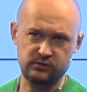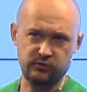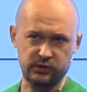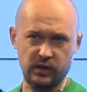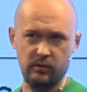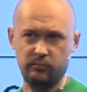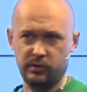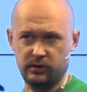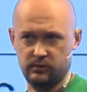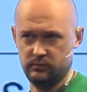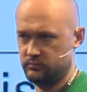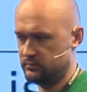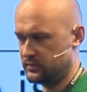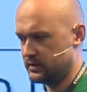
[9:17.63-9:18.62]
for
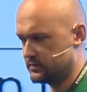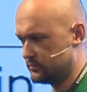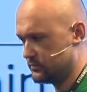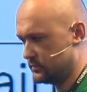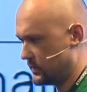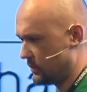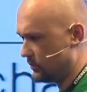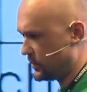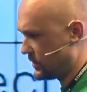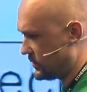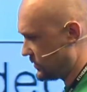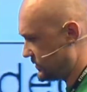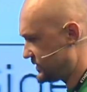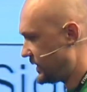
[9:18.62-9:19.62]

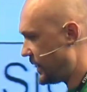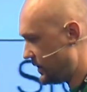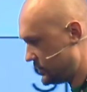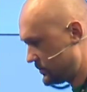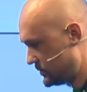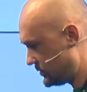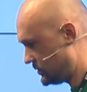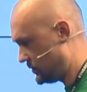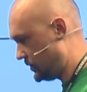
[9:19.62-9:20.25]
temporal state.